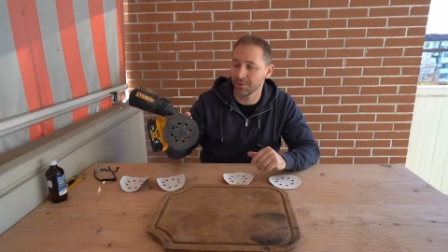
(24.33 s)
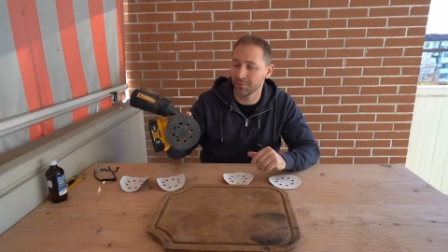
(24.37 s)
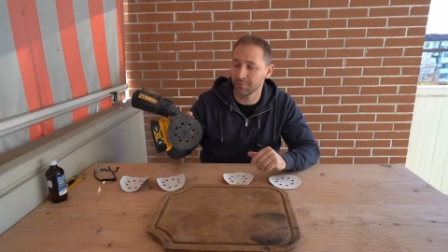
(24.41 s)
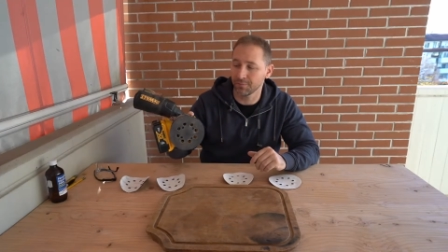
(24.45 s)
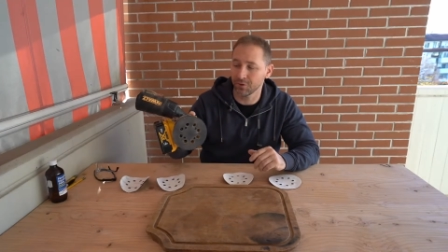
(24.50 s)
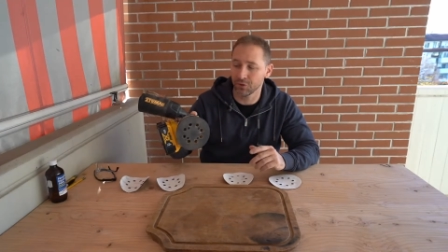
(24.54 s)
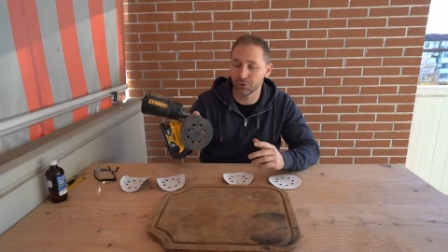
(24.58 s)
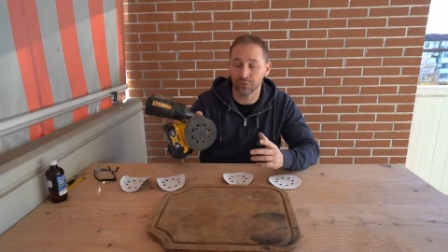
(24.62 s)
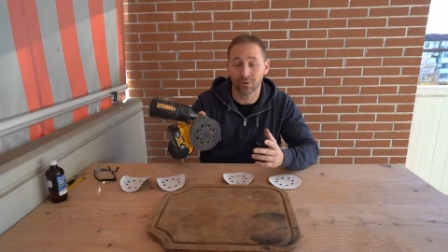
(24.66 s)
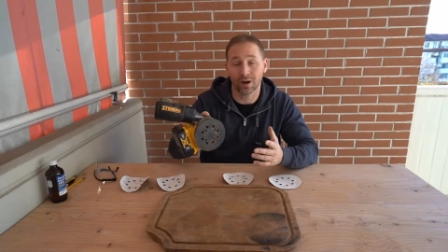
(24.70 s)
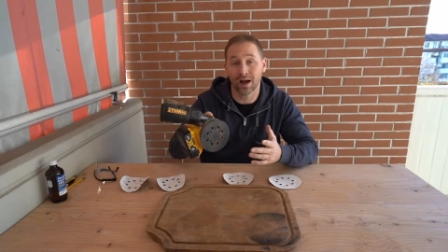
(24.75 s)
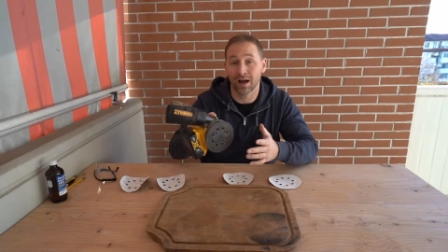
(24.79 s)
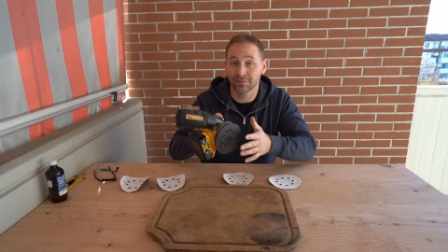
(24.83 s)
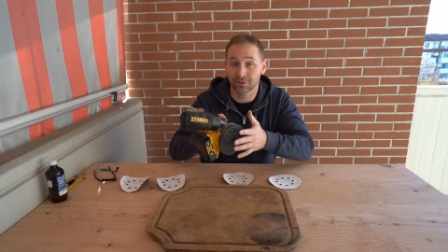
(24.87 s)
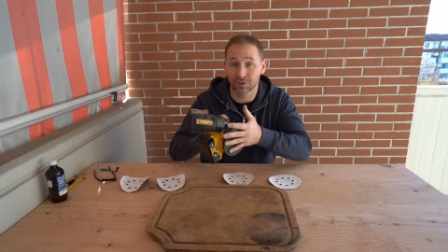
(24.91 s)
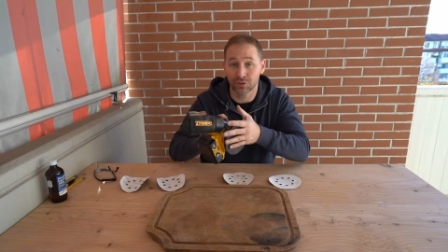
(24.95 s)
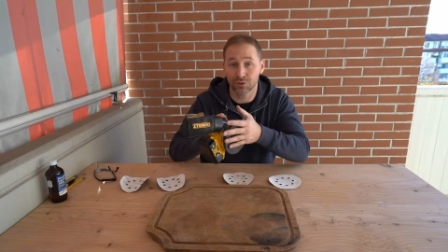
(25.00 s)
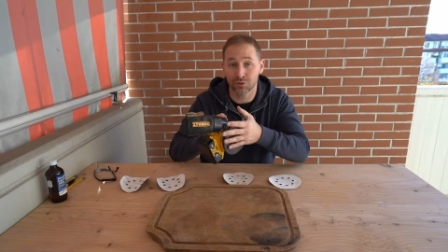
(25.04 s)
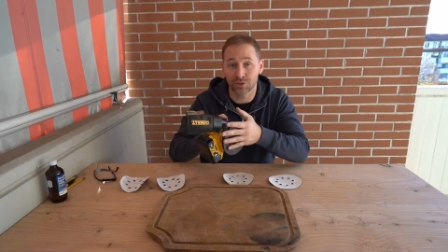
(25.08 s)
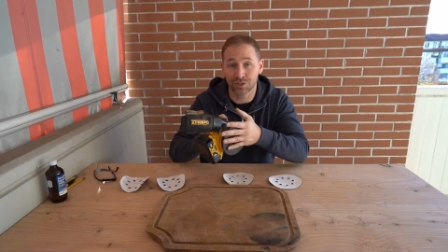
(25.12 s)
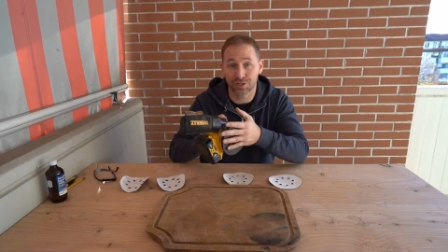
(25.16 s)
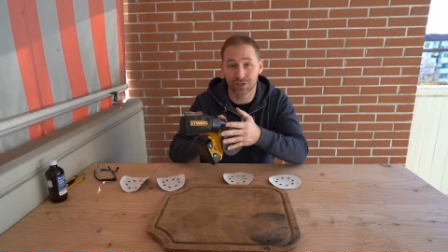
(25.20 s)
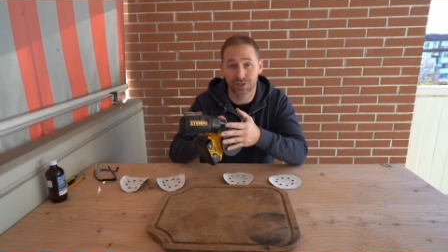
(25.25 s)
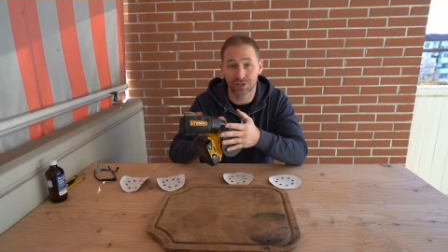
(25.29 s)
You don't have to
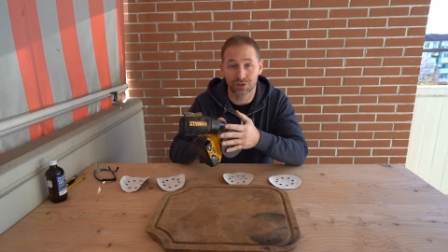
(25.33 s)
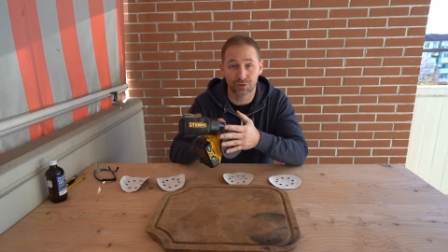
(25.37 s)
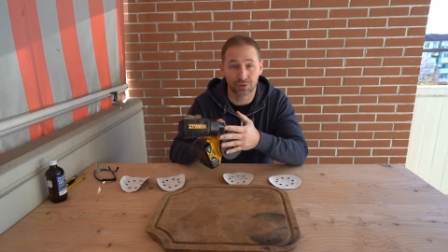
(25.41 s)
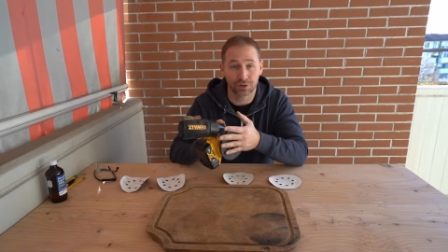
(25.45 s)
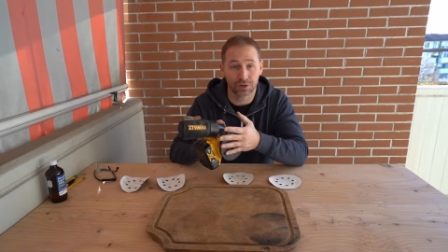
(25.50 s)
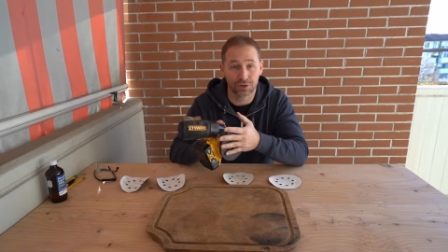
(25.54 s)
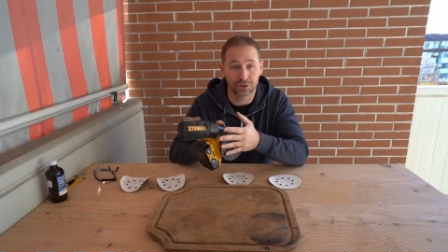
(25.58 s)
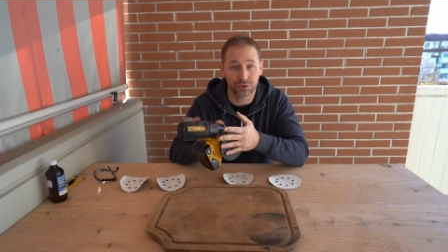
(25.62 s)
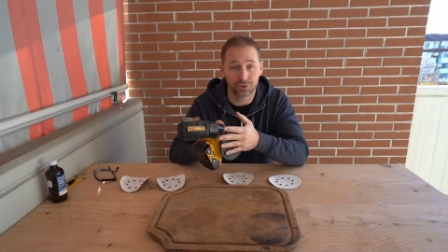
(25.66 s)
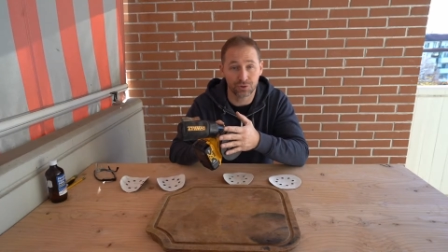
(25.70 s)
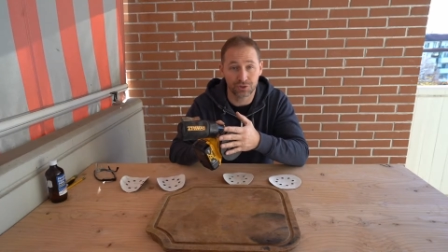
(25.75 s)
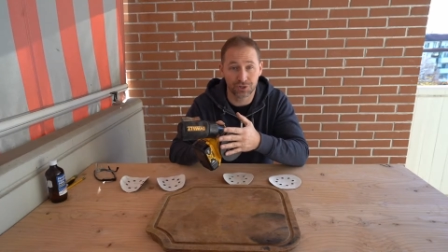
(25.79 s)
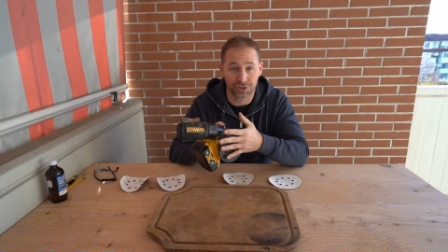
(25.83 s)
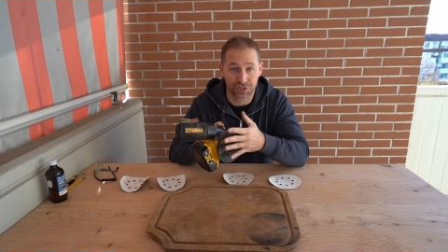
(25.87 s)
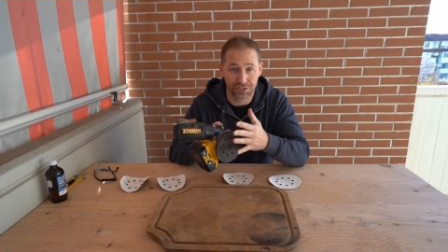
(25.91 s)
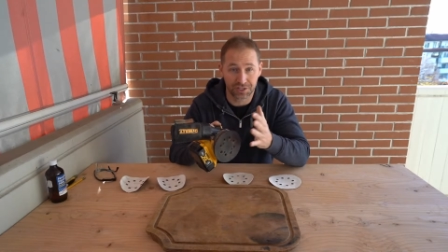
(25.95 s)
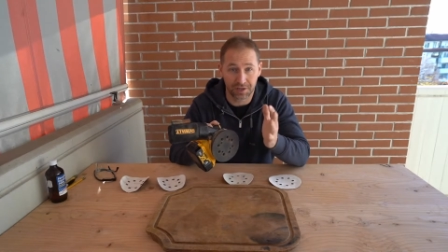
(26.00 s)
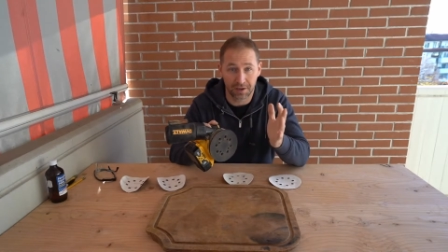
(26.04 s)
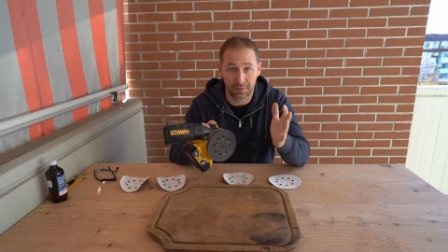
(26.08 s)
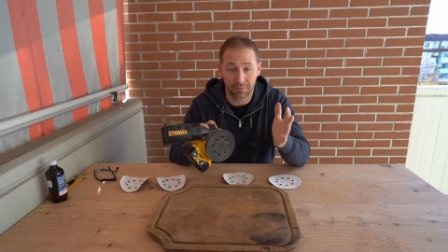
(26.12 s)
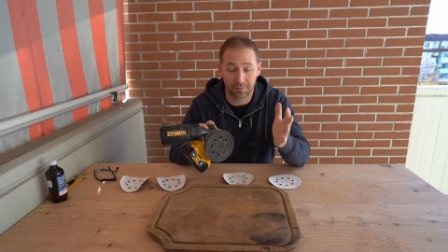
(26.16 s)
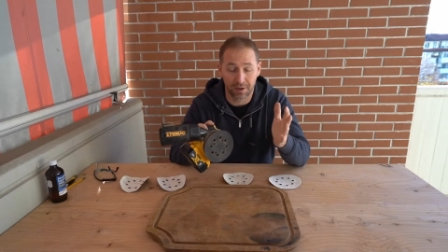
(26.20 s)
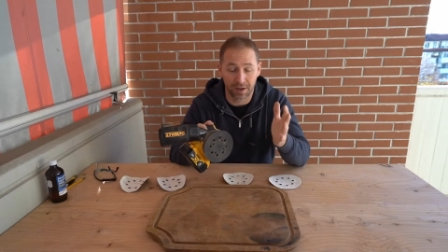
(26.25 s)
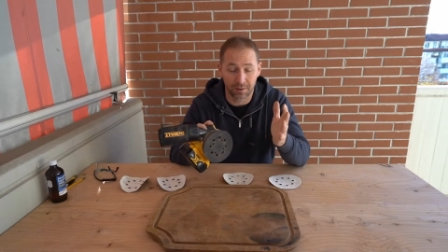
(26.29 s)
use this. You can use just
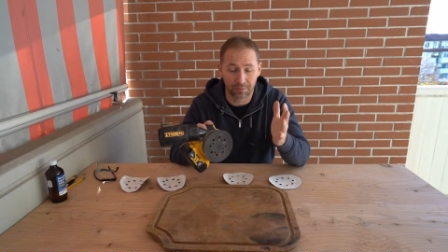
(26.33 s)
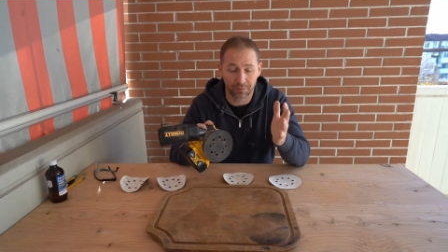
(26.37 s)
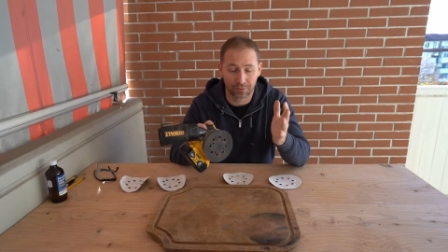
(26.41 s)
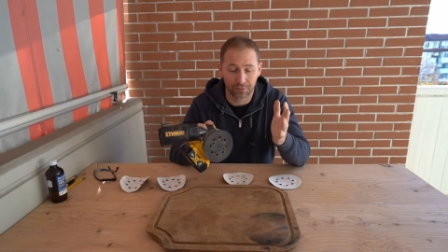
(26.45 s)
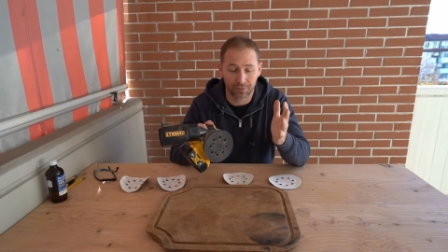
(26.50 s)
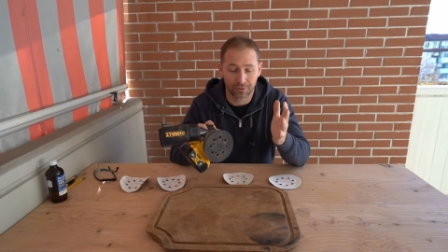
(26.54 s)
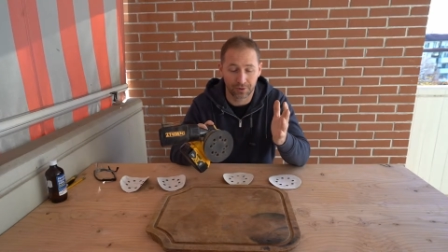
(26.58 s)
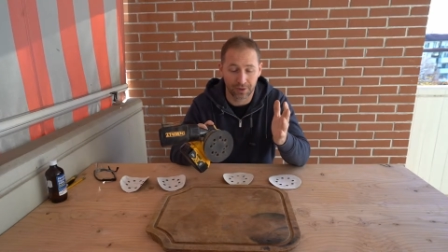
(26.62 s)
sandpaper